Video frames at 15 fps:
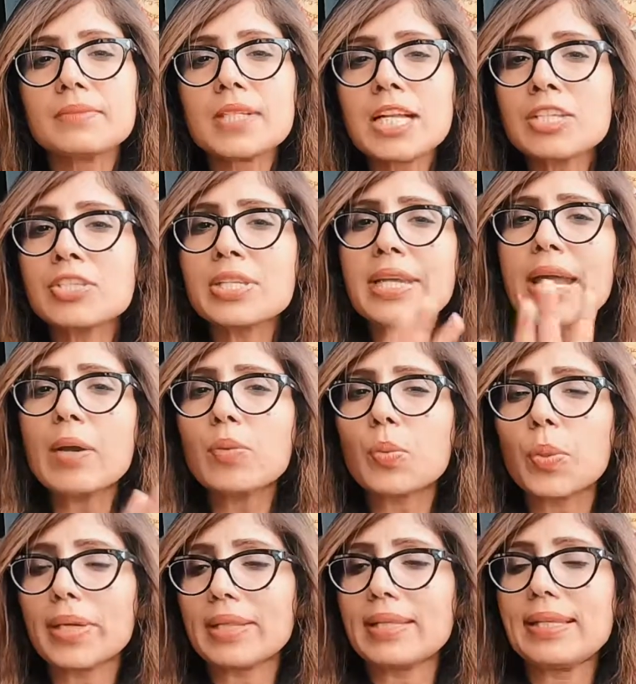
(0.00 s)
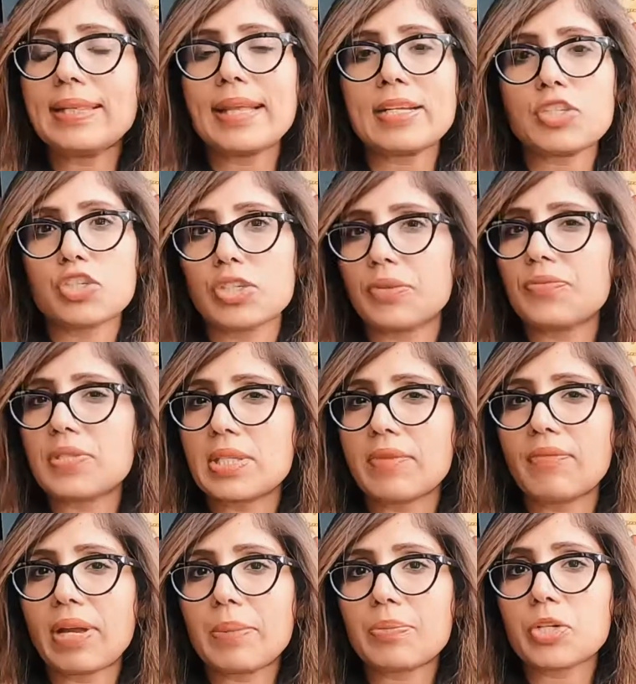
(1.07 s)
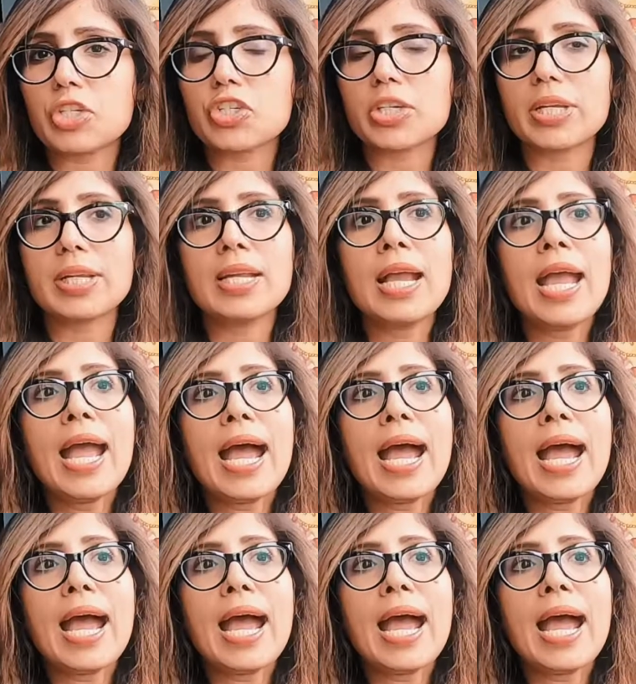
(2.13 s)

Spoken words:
See how quickly that shifts the vibration?